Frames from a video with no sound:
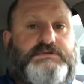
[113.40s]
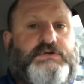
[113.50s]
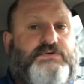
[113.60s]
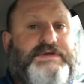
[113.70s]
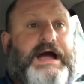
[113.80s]

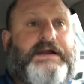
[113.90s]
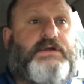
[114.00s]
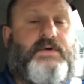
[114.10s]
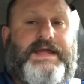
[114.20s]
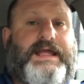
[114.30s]
do not
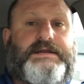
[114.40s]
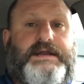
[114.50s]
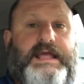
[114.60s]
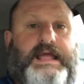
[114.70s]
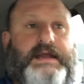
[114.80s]
go hand
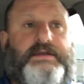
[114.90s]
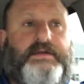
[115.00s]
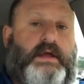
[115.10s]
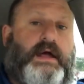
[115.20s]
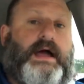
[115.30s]
in hand.
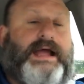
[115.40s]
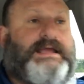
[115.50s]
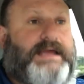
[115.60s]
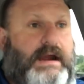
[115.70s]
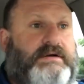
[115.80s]
I
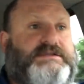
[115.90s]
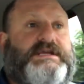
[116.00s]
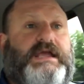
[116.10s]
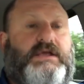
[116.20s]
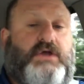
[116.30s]

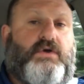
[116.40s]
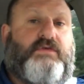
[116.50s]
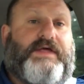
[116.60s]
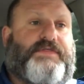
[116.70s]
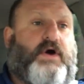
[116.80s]
guarantee you
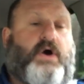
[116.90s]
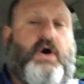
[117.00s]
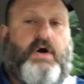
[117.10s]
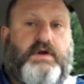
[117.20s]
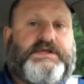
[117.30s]
that the
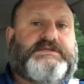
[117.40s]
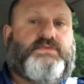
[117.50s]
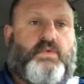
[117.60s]
hardest